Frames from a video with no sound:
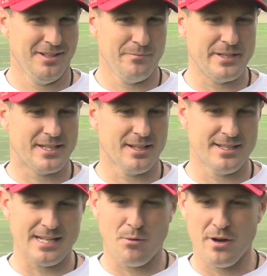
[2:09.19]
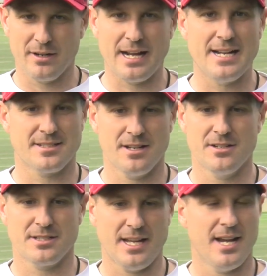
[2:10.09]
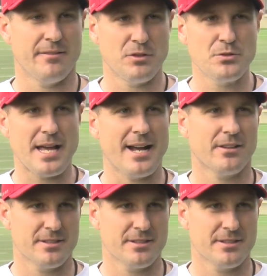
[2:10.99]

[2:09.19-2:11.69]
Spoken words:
because I want our guys to understand if you tackle